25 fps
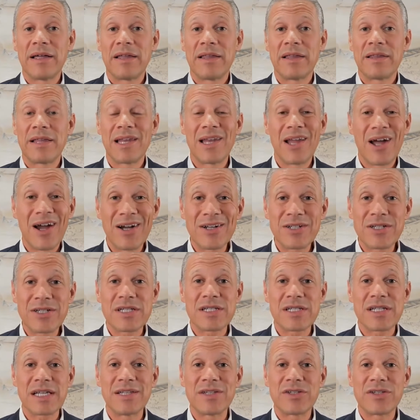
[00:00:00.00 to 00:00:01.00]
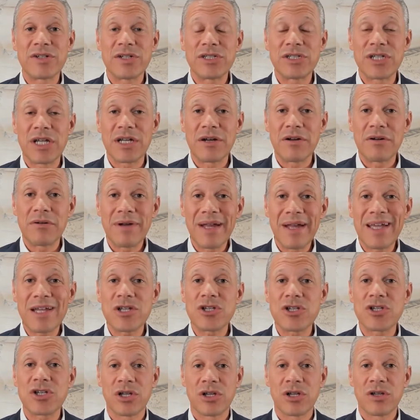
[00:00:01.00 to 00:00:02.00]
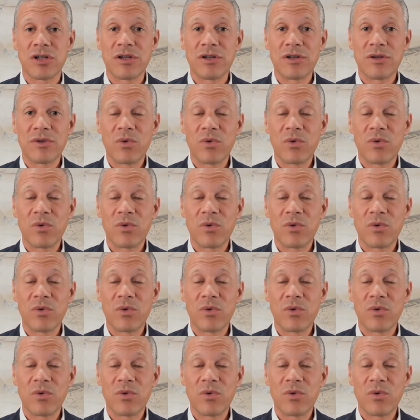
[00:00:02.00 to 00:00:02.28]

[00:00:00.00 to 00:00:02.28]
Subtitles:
the largest intergenerational